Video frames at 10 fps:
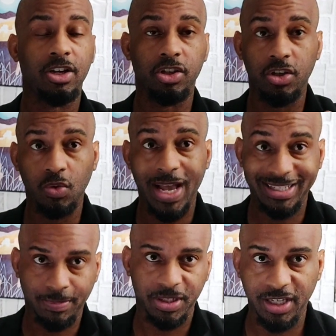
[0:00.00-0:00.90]
you
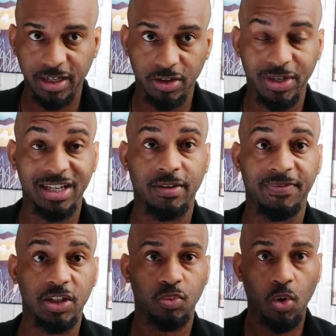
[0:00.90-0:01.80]
as a particular
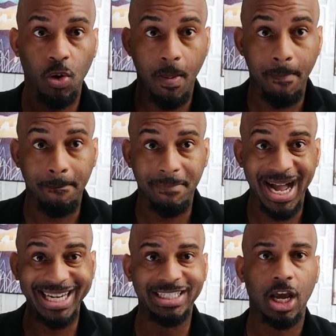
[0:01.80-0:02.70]
individual
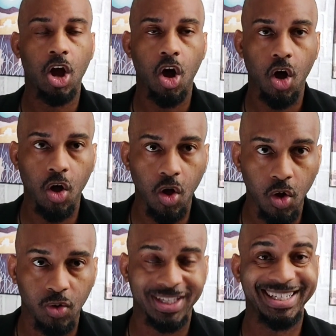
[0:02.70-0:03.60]
might
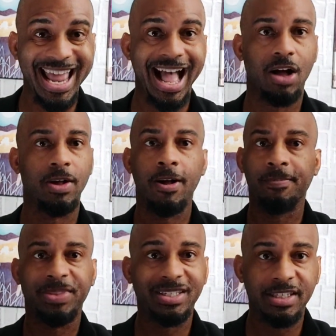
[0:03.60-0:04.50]
hold. Now,
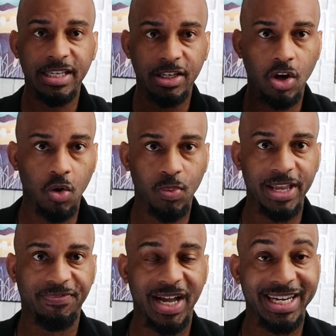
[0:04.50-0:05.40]
this is in no
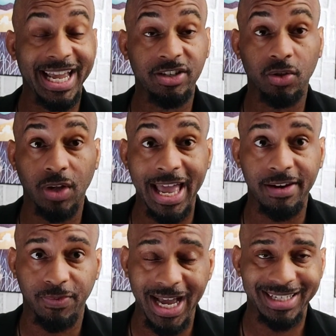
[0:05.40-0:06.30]
way financial
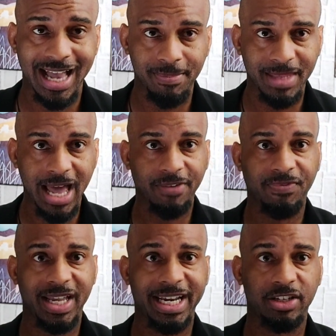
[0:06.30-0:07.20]
advice. I'm not a
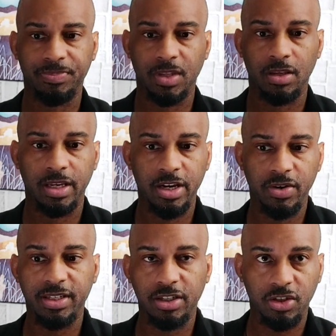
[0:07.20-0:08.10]
financial.
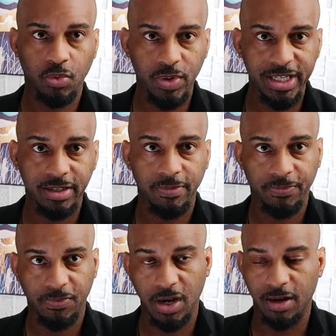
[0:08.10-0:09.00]
Here is a tweet
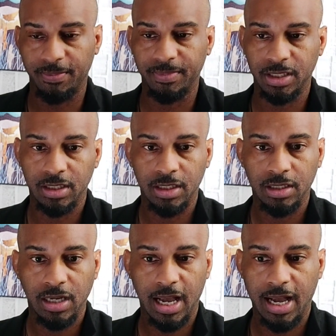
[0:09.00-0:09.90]
from
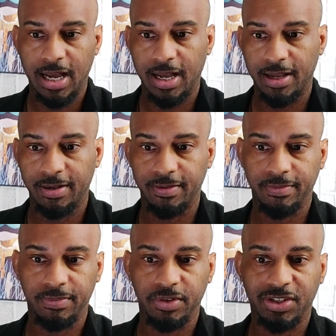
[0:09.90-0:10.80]

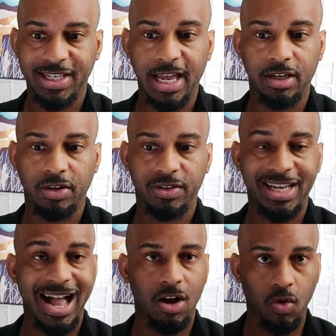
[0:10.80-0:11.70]

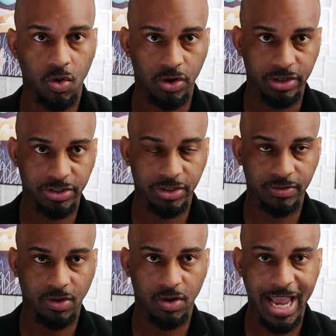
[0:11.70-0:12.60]
stellar.orgs
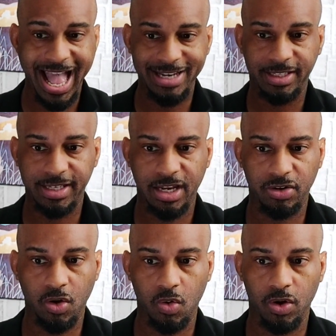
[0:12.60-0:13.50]
or at
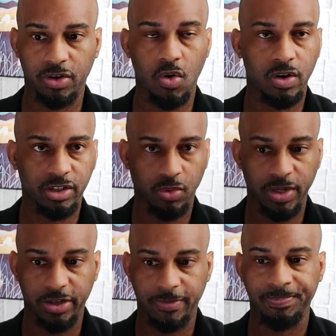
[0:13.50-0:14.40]
stellar.org on
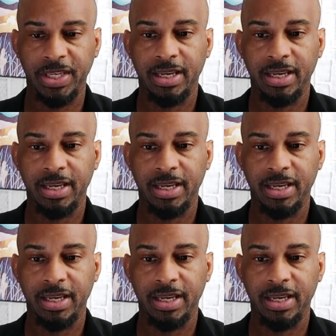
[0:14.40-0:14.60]
Twitter.